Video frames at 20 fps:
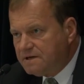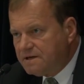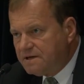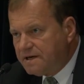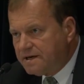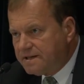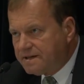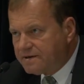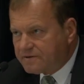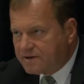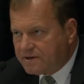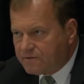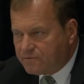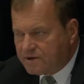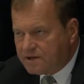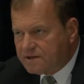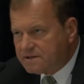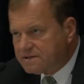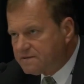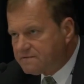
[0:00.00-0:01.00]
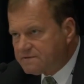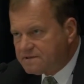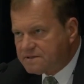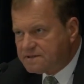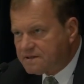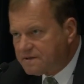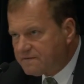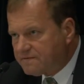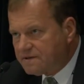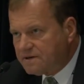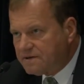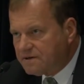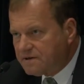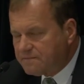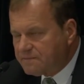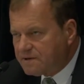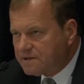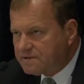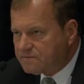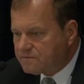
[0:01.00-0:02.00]
And they'd get relatives and stuff. No,
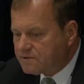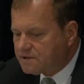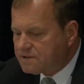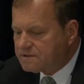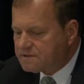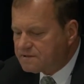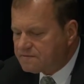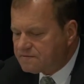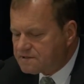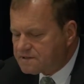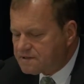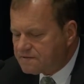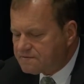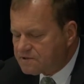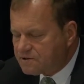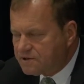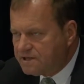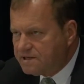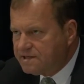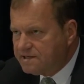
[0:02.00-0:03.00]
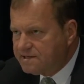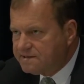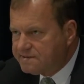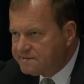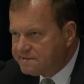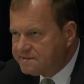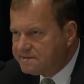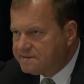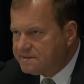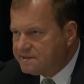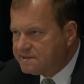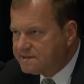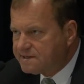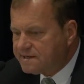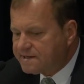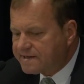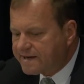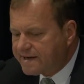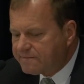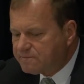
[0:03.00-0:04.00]
I'm not the relative and stuff. So he needed a
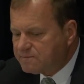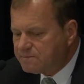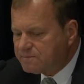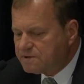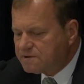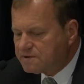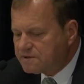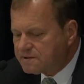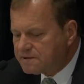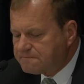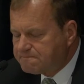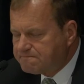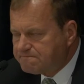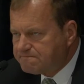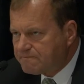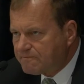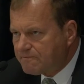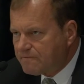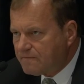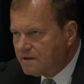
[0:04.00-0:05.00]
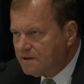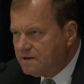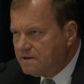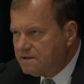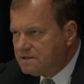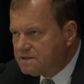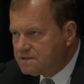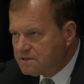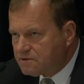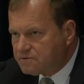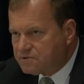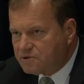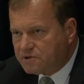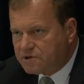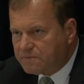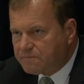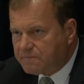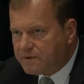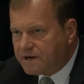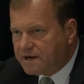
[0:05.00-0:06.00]
DNA capability. So took
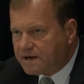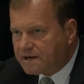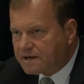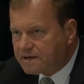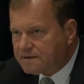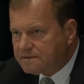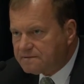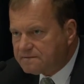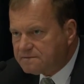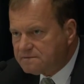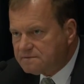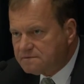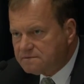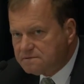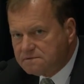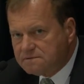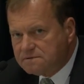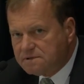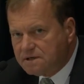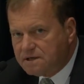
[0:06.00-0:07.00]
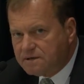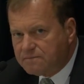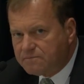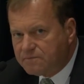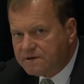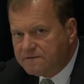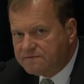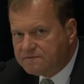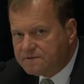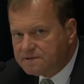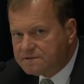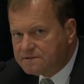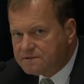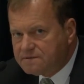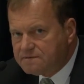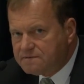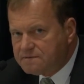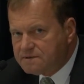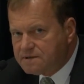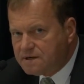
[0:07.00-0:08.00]
it back, briefed it
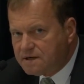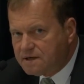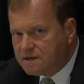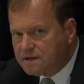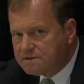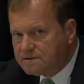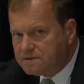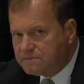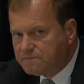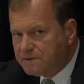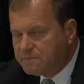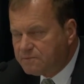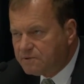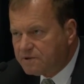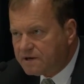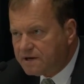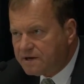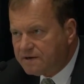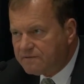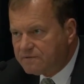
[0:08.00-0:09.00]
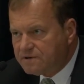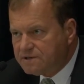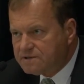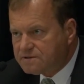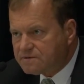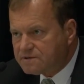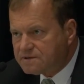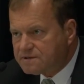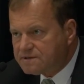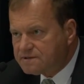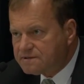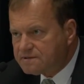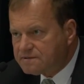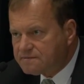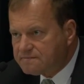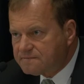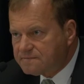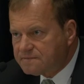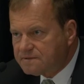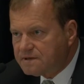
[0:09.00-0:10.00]
to people that have resources.
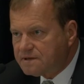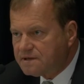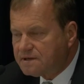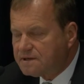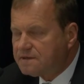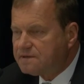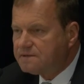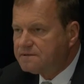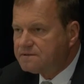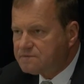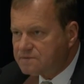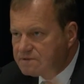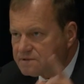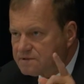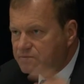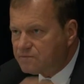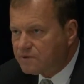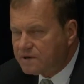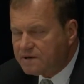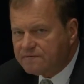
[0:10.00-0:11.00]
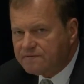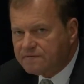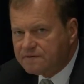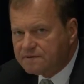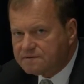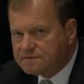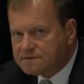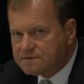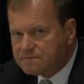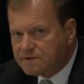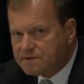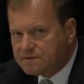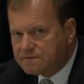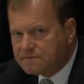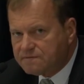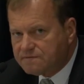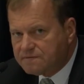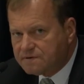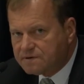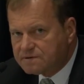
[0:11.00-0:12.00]
This was the ref and some other
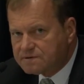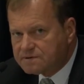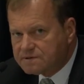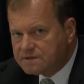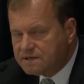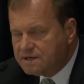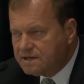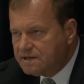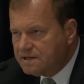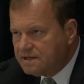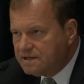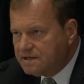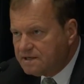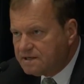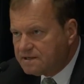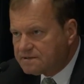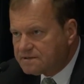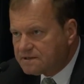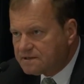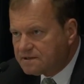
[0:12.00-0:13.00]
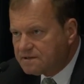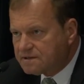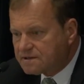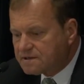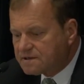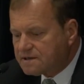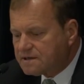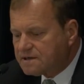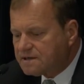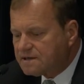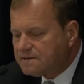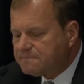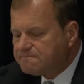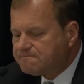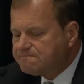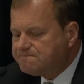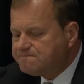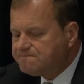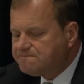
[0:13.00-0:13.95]
folks, and said, look, they